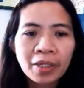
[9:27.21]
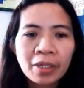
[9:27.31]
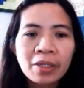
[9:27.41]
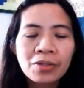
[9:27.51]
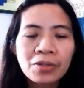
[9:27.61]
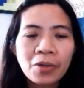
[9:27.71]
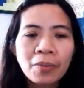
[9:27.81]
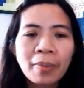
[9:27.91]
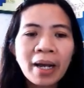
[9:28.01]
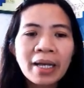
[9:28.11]
So
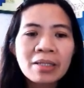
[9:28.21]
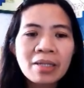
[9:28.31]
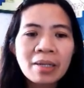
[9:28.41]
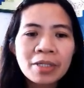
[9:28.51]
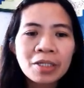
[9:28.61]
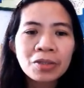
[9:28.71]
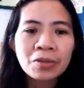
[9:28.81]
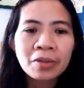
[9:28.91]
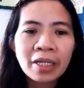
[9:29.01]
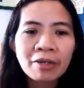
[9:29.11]
by
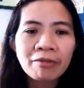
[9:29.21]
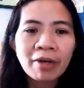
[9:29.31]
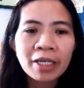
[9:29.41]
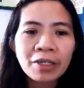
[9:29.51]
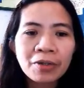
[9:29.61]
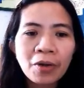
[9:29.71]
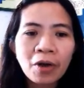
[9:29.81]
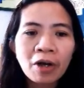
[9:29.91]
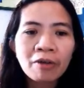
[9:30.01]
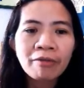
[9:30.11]
substituting the value
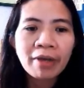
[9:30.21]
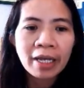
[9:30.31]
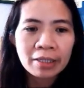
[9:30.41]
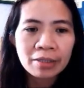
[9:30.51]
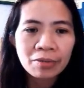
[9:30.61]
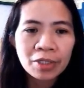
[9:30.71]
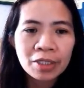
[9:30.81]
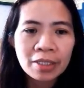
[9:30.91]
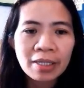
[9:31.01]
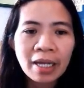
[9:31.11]
of x, which is
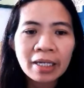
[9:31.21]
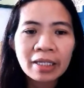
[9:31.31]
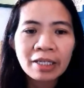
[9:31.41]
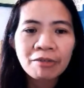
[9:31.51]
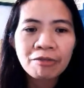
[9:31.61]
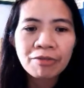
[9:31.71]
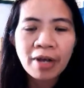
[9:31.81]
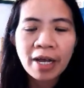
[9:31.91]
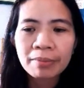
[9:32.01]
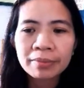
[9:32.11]
negative 5.